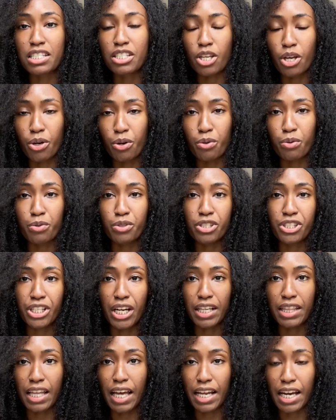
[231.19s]
So
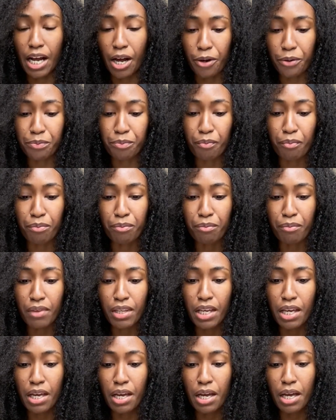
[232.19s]
check that out.
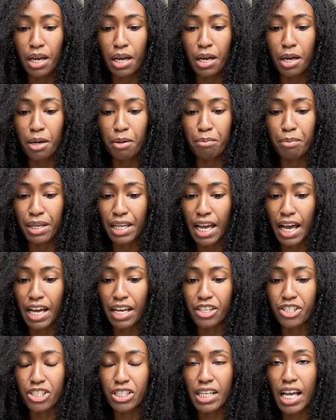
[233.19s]
But
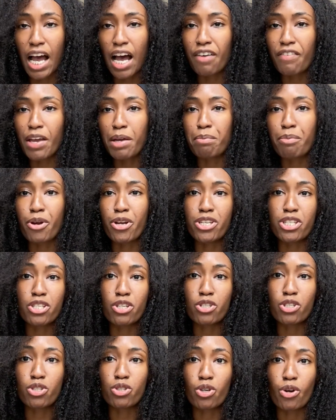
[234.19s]
yeah, just have a
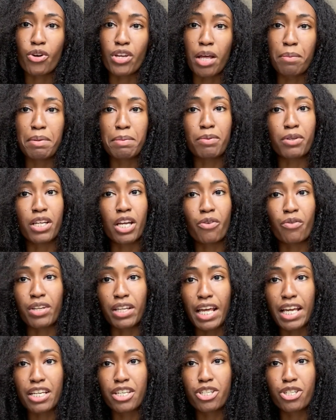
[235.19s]
personal story that people can
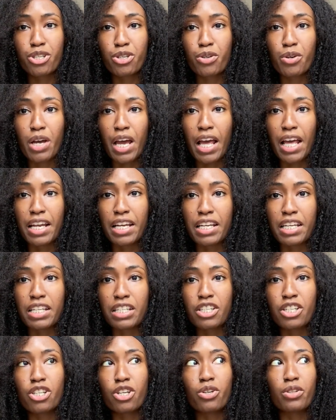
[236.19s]
relate to, and
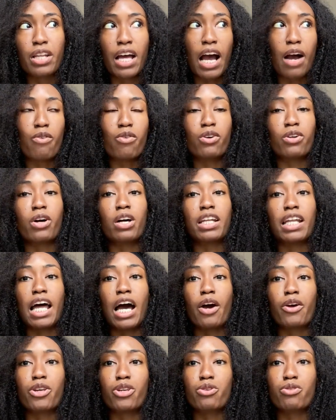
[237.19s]
that will
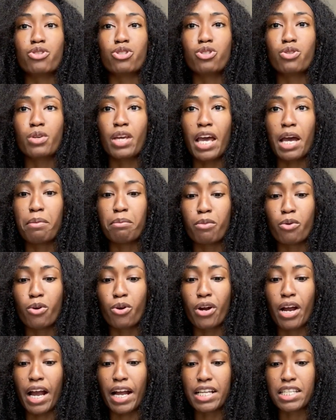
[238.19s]
allow you to get
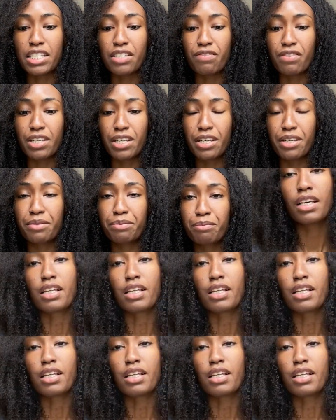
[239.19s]
more activity.